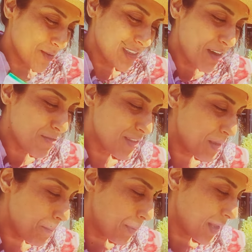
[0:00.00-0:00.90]
so in love with
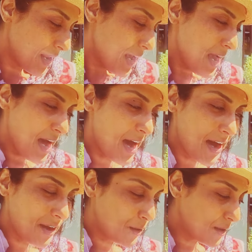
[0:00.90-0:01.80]
it, but
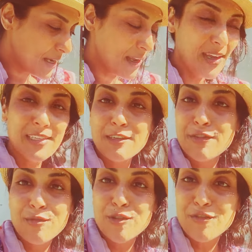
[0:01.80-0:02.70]
I'll get a
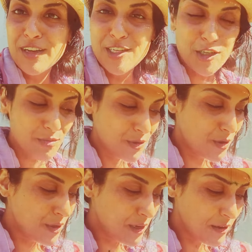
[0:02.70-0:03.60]
different root
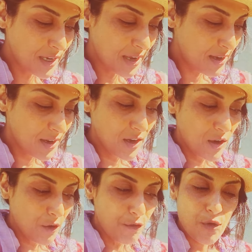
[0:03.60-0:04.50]
vegetable, and I'll get
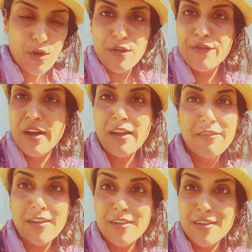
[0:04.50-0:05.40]
4 or
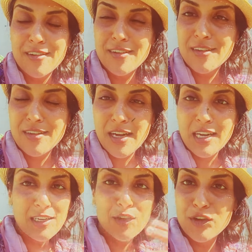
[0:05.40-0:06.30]
5 other
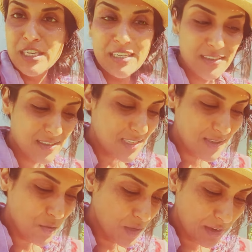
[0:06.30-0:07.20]
greens,
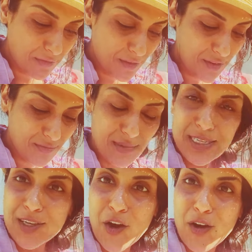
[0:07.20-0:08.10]
whatever
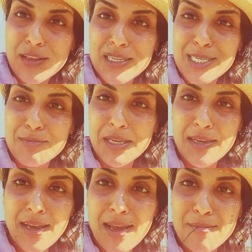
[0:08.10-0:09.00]
is calling to
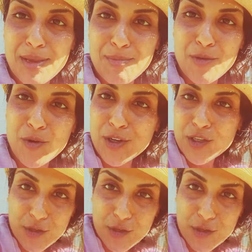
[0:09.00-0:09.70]
me, and maybe 1 or